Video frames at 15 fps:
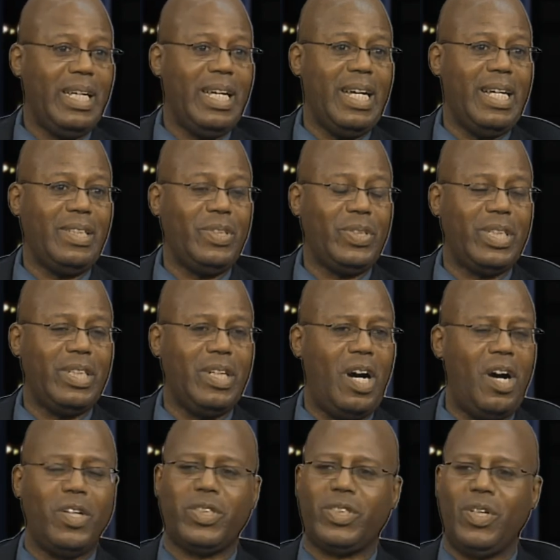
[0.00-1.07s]
And you said
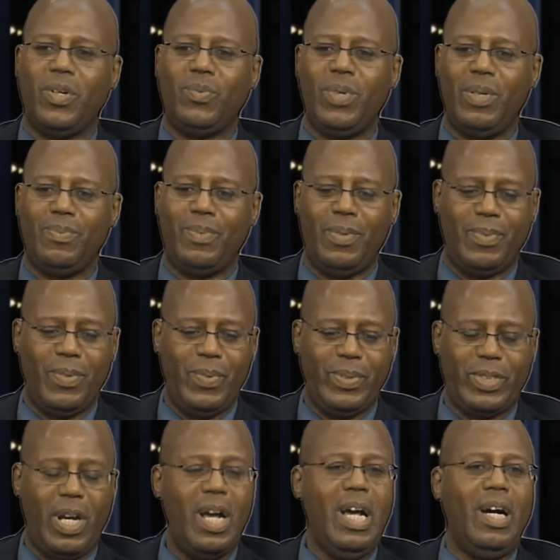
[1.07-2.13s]
also, what movie we
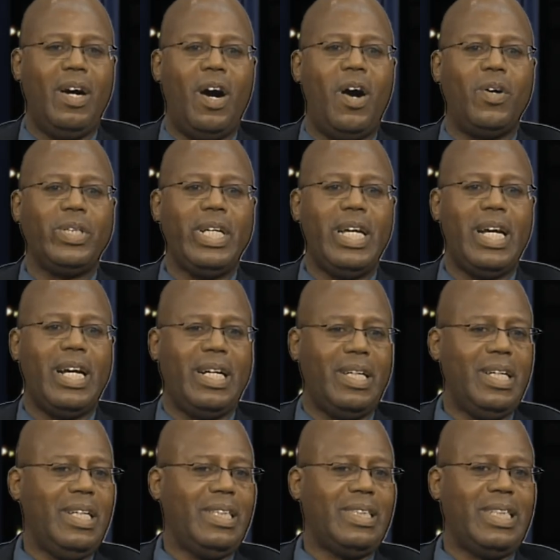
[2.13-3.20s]
talk? Oh yeah,
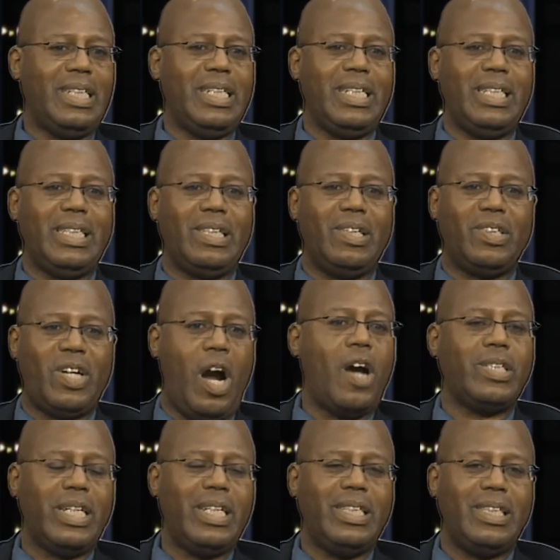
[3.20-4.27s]
the
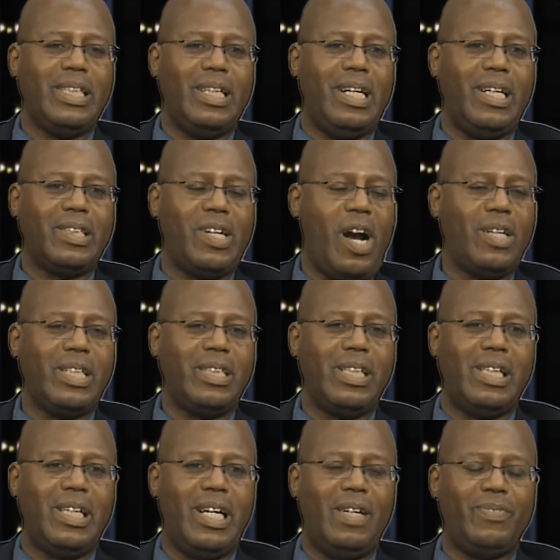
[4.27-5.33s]
Guardian
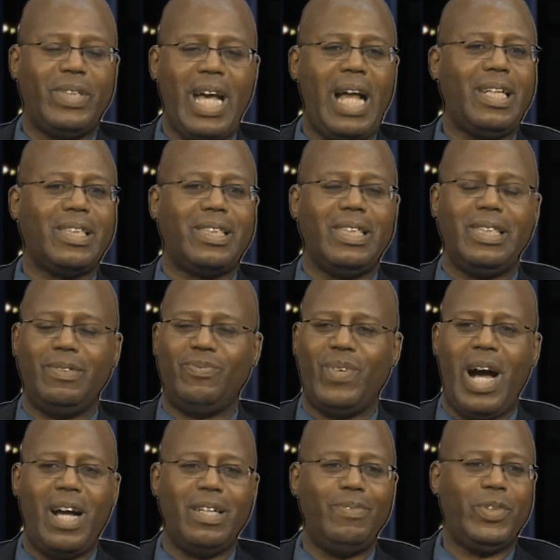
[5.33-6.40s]
of Galaxy
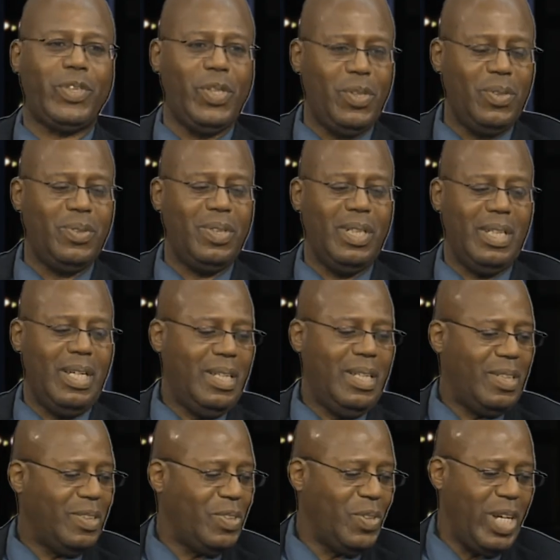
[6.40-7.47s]
Volume 2.
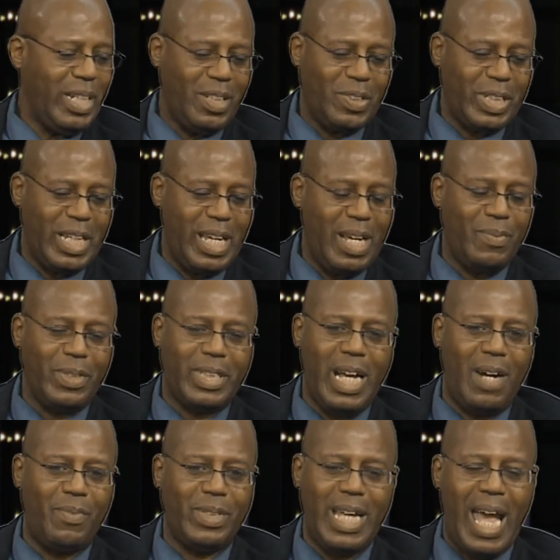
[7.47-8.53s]
You hit on the head with
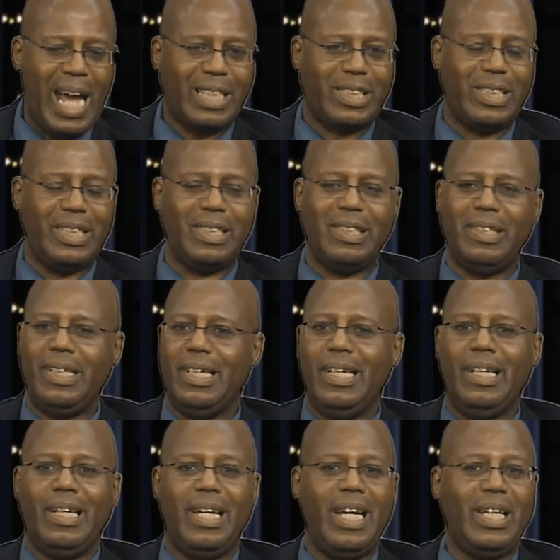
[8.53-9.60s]
that one. Action.
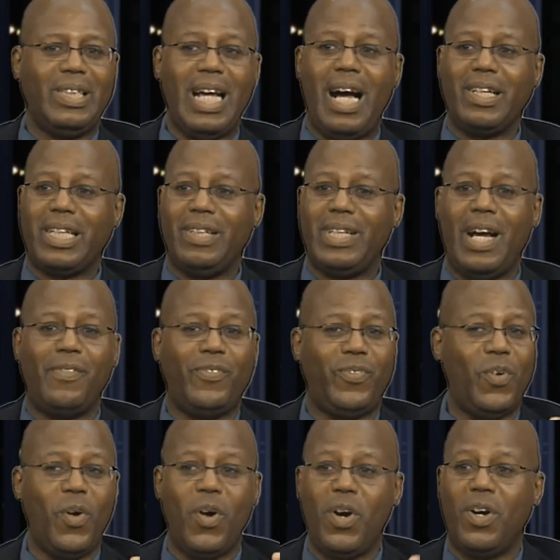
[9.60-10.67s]
Hey, Lyle, give that
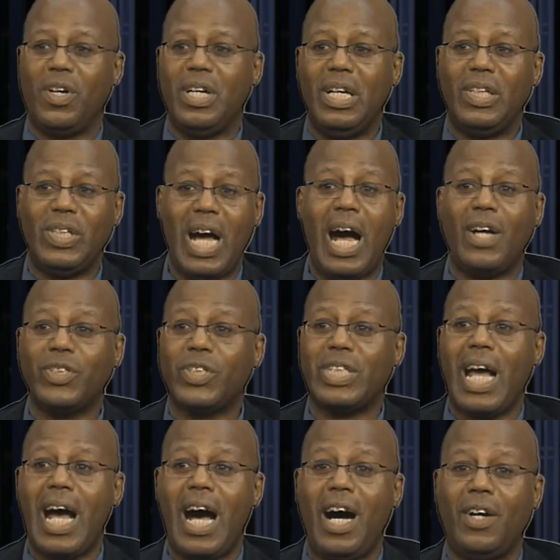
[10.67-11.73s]
4 Lyle
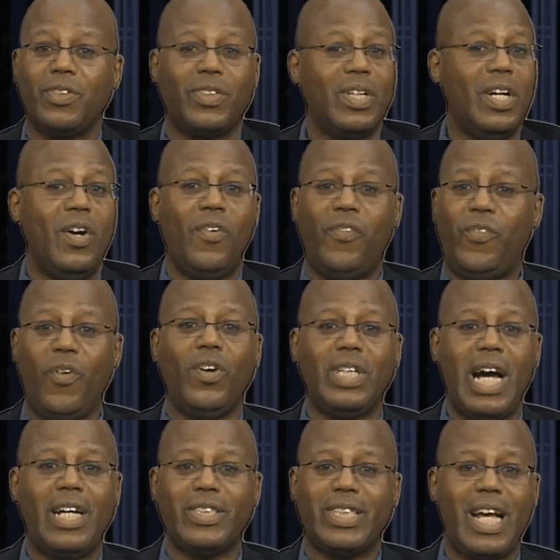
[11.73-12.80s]
Styles. 4
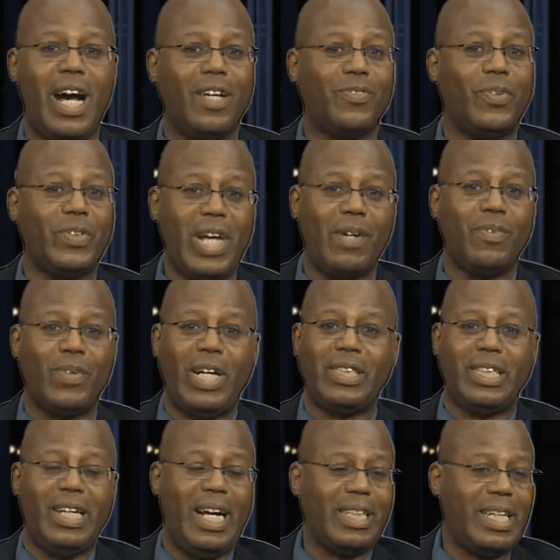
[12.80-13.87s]
Lyle Styles for that one right
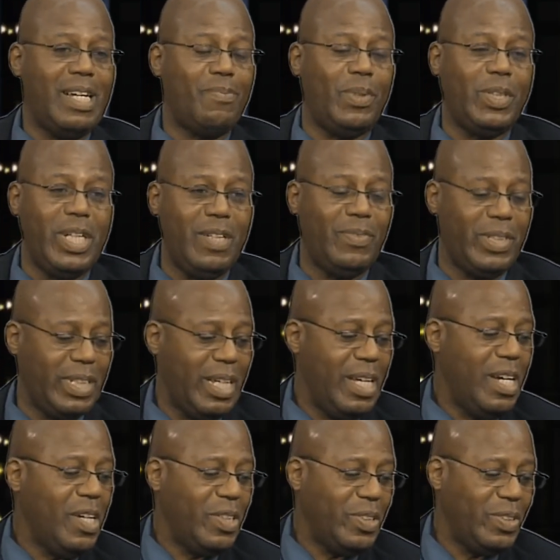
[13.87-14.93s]
there. I can't believe it.
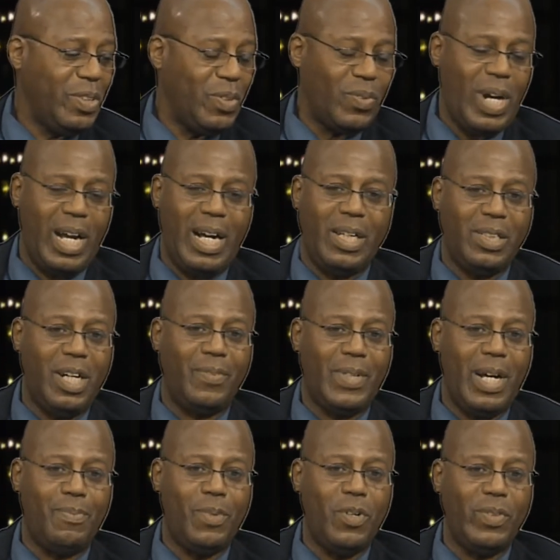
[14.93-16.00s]
You're right. I love
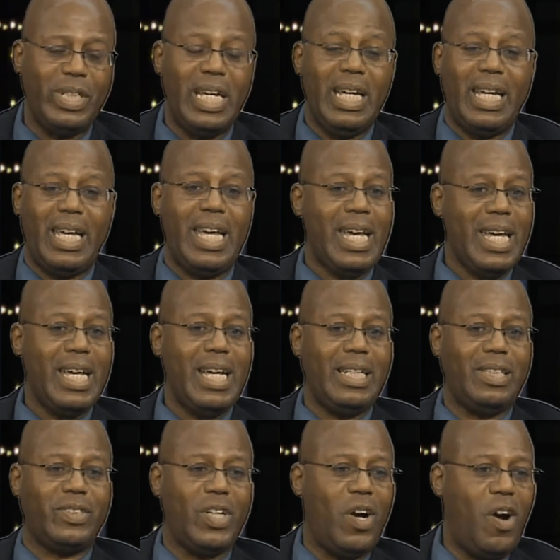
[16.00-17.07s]
that movie.
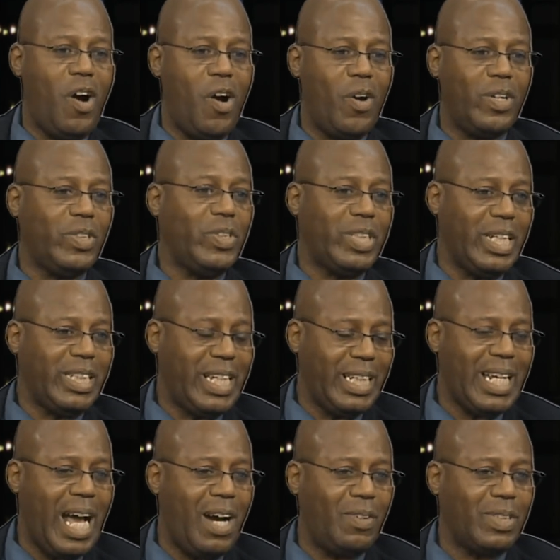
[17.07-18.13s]
And the horror, you say
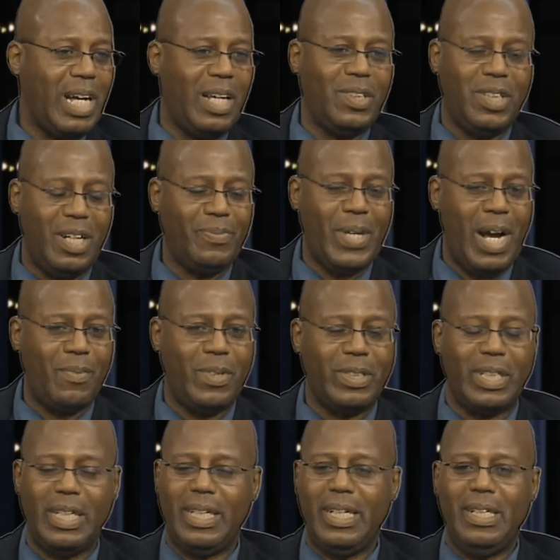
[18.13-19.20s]
Get Out. I love that one.